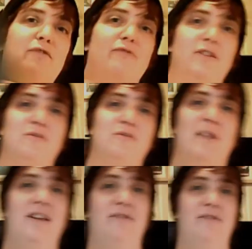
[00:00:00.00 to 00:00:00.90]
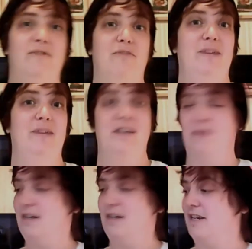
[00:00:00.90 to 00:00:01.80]
the Wrestlemania
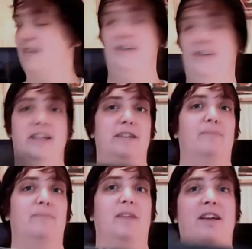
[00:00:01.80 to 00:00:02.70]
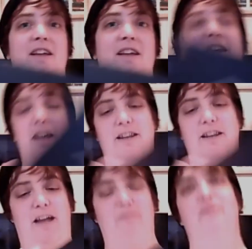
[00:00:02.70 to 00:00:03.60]
20 DVD.
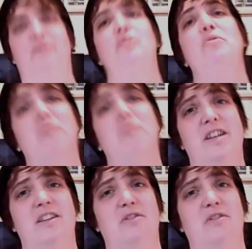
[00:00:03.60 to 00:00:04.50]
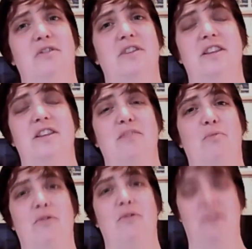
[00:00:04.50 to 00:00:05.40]
Now, before you all get excited, this
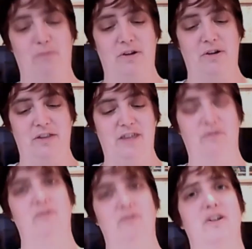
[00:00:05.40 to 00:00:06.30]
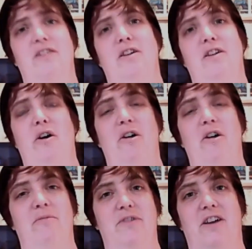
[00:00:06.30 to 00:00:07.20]
wasn't one of these sort of like higher
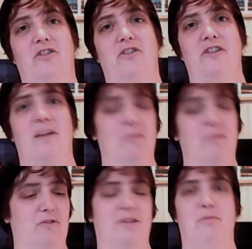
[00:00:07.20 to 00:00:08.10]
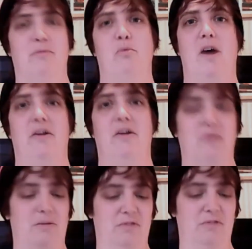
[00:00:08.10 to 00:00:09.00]
production numbers like number 1 or
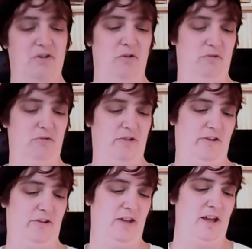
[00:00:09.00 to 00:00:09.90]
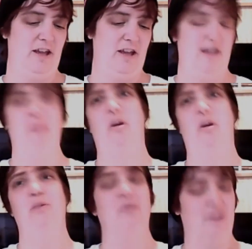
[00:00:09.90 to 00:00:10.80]
number 2. Like,
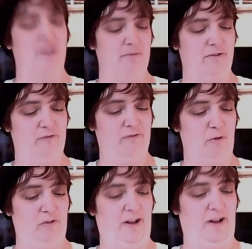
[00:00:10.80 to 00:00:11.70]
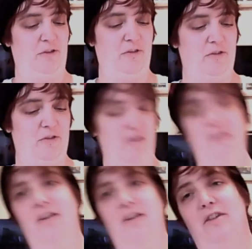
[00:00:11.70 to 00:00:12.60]
mine was number
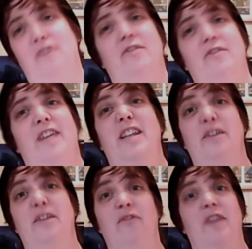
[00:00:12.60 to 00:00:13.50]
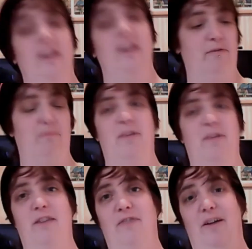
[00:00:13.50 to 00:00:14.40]
4,683 of
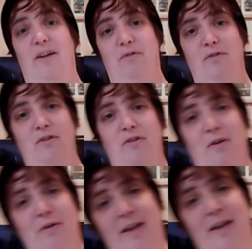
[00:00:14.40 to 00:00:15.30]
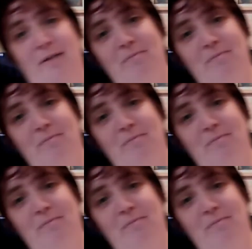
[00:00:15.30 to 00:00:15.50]
6,000. So yeah,